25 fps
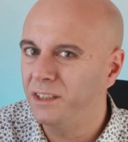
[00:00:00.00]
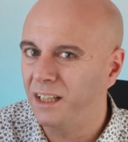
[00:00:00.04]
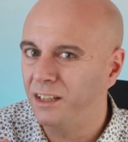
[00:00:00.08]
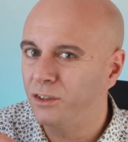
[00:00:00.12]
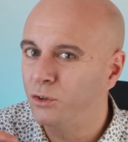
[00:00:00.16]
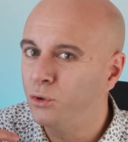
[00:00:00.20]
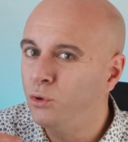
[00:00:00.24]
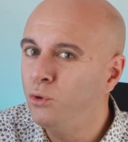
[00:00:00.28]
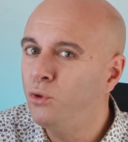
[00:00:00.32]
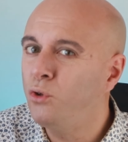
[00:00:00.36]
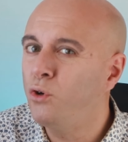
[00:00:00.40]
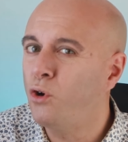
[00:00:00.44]
than
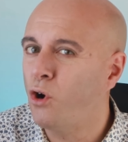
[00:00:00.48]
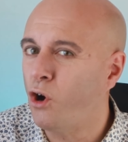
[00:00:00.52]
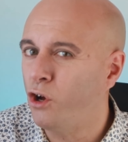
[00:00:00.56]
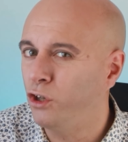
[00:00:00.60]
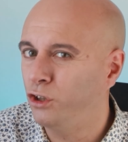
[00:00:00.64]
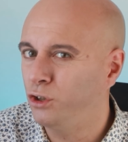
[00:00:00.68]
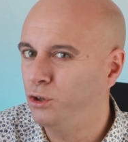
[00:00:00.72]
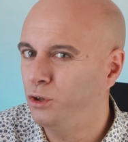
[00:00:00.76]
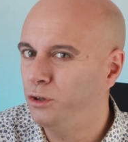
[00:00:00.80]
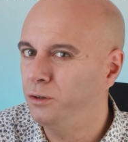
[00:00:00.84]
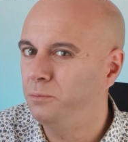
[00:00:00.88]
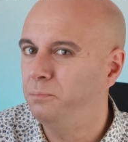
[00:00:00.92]

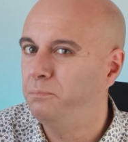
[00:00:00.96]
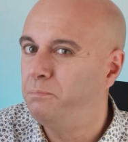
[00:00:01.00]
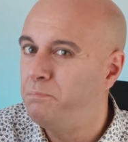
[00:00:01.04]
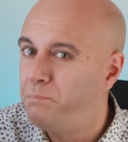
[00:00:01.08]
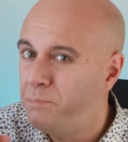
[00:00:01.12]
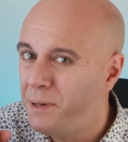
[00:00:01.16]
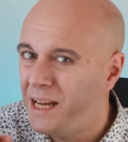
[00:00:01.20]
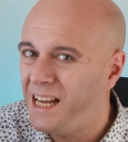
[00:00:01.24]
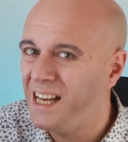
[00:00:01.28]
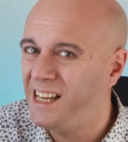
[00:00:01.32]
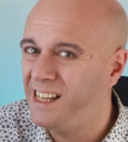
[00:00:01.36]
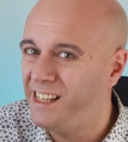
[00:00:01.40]
$200
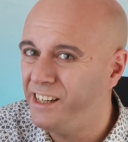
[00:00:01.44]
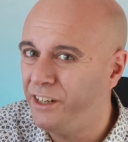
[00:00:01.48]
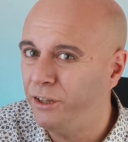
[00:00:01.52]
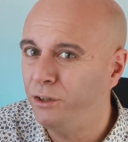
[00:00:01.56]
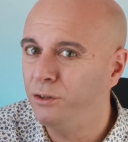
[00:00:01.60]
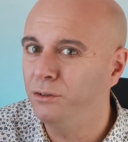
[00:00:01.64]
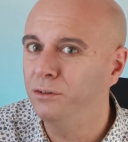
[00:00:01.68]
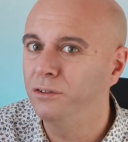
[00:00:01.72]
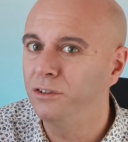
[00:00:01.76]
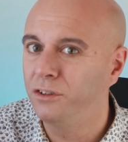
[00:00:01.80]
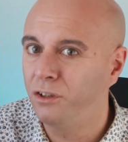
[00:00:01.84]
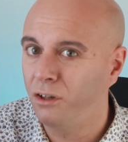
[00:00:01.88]

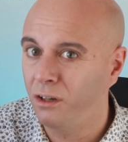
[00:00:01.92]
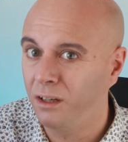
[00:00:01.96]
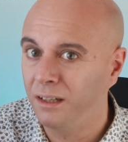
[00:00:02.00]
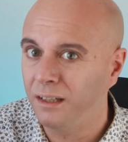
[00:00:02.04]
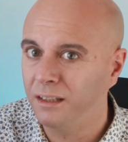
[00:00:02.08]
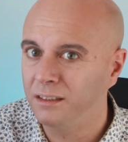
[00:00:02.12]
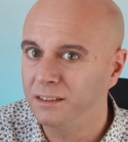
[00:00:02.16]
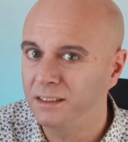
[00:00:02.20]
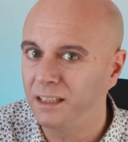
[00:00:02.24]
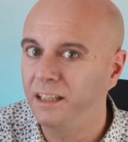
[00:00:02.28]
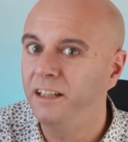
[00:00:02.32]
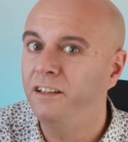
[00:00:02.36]
billion
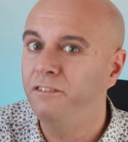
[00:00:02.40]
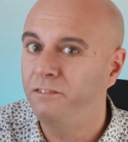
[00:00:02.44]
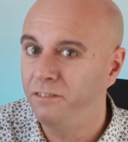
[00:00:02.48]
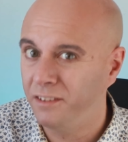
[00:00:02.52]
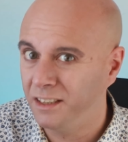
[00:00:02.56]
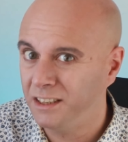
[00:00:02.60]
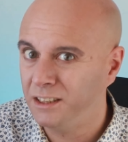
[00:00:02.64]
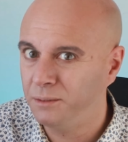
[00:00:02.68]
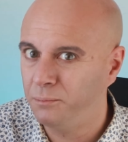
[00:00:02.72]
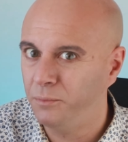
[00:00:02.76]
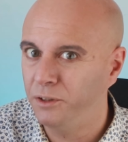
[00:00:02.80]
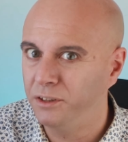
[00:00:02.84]

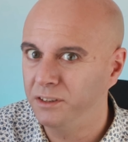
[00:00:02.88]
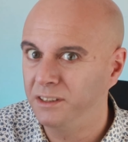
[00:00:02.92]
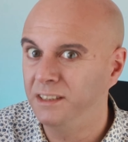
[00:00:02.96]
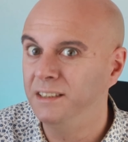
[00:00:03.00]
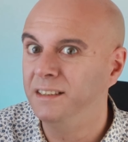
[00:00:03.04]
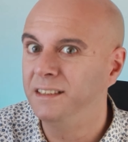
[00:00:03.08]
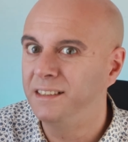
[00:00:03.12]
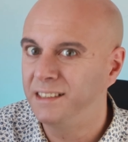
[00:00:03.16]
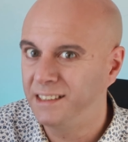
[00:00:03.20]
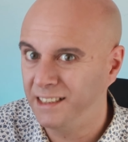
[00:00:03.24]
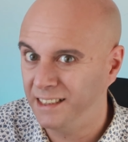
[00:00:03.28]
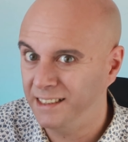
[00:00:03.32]
investment
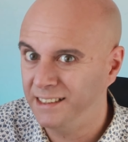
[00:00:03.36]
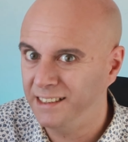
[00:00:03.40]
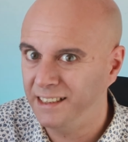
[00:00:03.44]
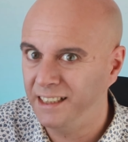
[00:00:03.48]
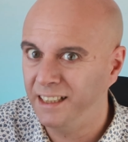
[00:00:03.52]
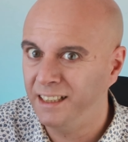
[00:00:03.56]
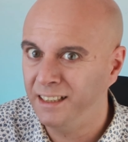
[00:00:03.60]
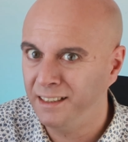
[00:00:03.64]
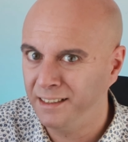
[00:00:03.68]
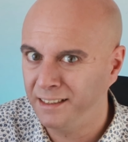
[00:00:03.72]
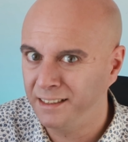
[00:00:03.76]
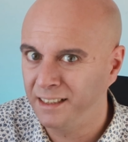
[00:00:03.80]
in 10
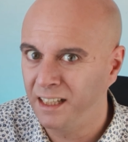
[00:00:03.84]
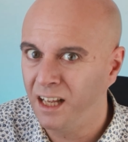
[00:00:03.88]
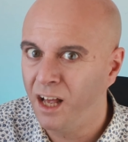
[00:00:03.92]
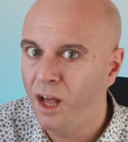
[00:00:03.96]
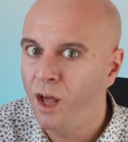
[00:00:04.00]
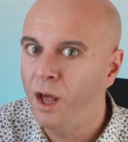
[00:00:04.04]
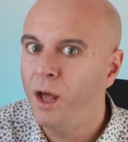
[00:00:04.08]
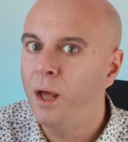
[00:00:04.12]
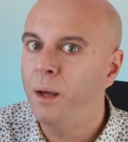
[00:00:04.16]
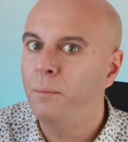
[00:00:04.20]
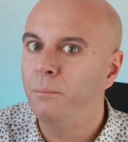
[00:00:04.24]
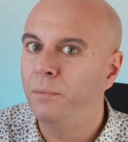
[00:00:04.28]
years,
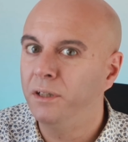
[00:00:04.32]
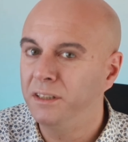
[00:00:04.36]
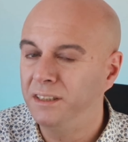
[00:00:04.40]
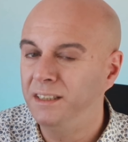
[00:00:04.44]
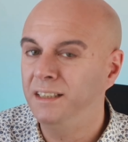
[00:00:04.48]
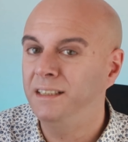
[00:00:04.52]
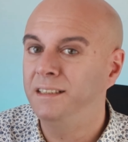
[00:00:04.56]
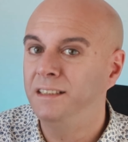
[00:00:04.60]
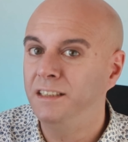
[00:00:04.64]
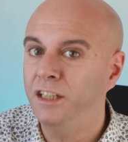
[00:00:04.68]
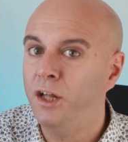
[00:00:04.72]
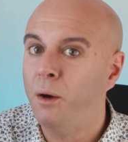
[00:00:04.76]
but
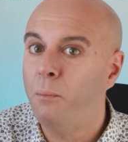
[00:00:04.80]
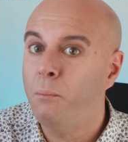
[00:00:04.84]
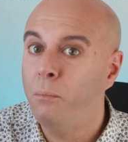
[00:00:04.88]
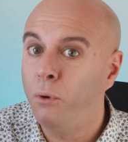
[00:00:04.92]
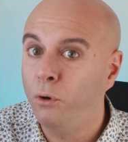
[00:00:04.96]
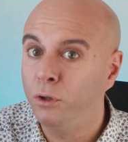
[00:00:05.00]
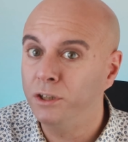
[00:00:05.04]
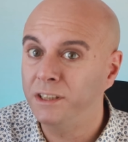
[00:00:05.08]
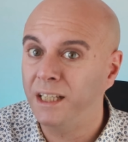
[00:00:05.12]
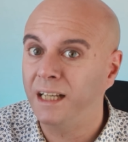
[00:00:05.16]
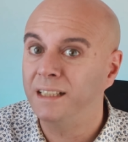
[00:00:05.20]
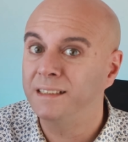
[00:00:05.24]
these
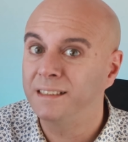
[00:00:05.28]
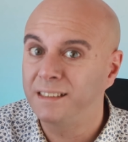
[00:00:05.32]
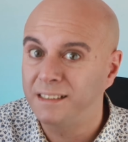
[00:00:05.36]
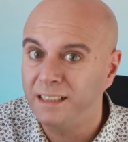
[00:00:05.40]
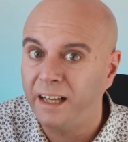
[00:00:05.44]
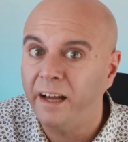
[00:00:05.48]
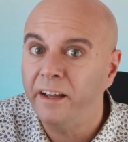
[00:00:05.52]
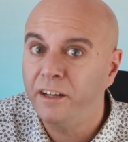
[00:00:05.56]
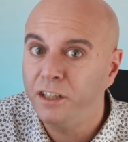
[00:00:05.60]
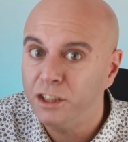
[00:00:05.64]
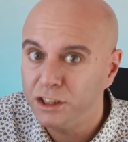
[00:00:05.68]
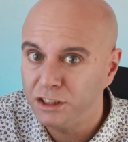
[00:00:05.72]
numbers are
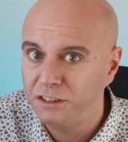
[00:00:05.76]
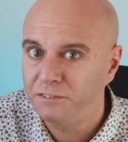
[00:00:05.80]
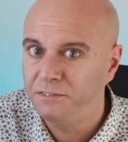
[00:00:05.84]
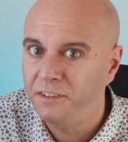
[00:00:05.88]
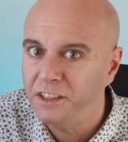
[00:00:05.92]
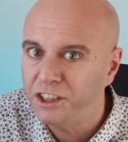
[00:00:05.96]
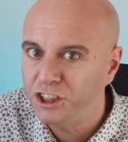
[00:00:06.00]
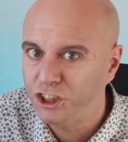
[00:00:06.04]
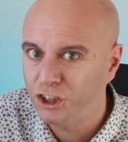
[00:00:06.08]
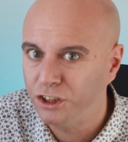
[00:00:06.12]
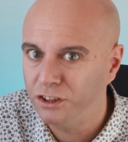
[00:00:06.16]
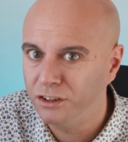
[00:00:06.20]
science
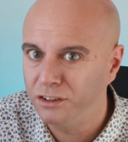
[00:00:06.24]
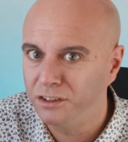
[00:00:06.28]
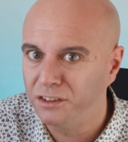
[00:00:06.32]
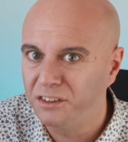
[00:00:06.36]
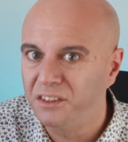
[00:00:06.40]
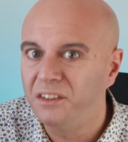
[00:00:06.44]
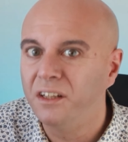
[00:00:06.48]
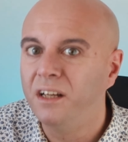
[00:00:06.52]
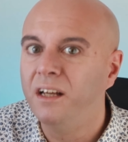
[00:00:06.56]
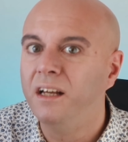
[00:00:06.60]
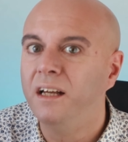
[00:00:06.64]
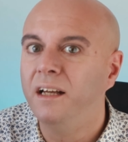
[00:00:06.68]

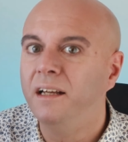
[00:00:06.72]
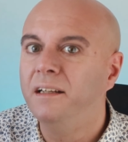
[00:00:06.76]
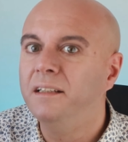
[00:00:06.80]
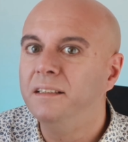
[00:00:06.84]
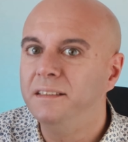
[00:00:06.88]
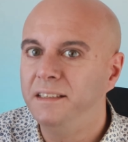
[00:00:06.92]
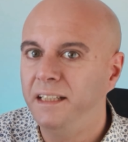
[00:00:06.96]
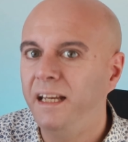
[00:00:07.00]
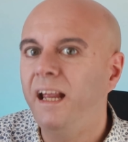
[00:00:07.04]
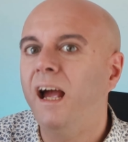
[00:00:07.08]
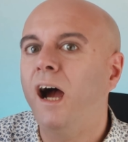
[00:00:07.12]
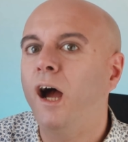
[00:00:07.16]
fiction.
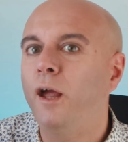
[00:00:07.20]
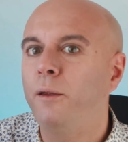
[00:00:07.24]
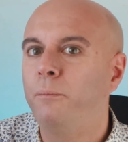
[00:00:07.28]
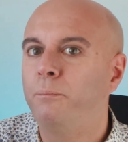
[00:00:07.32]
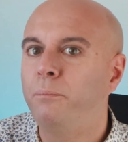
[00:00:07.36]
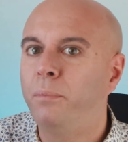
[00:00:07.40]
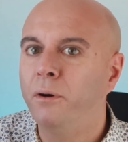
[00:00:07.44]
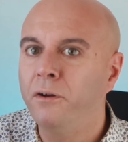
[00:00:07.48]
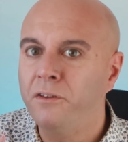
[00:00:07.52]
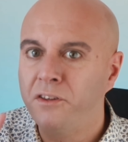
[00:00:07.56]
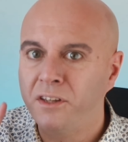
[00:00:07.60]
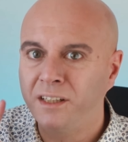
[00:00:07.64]
The
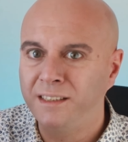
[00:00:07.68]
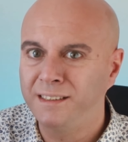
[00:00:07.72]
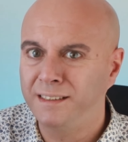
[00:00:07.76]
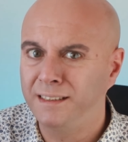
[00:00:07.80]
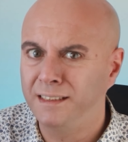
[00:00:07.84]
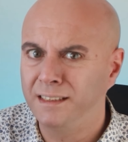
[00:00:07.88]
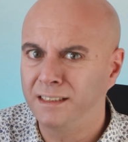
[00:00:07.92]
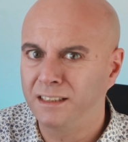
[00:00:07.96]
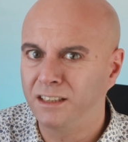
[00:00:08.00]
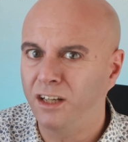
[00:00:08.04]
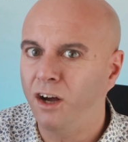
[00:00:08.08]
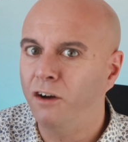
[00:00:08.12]

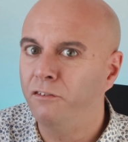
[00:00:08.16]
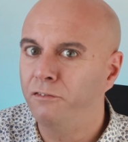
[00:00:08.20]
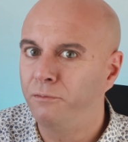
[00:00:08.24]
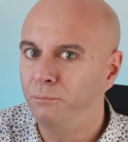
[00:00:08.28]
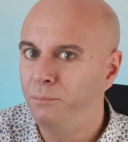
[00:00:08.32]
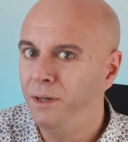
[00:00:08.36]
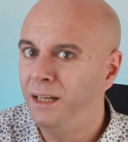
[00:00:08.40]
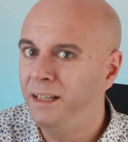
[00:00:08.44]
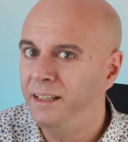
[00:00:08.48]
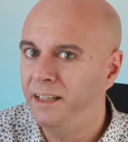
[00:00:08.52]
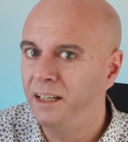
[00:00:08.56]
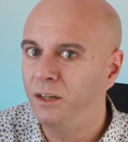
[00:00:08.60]
hypothesis of
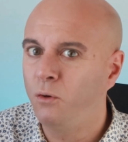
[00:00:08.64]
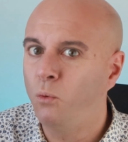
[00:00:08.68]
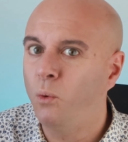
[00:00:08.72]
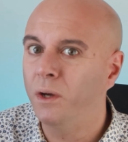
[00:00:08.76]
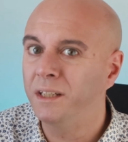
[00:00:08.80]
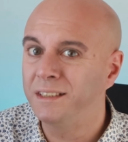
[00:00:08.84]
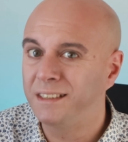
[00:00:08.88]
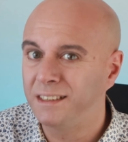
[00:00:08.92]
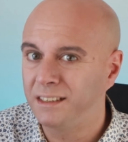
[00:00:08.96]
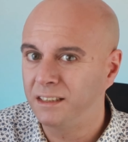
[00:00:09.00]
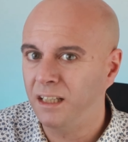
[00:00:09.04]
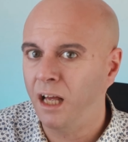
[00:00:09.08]
building
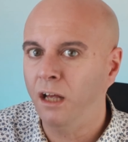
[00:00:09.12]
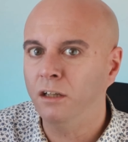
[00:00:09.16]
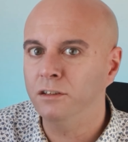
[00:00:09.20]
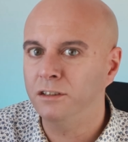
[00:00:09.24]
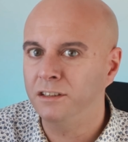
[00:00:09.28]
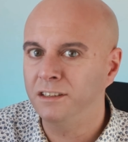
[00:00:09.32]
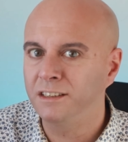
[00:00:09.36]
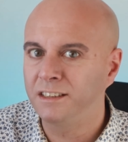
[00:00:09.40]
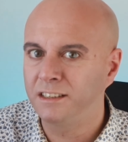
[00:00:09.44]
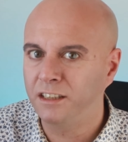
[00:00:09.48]
1,000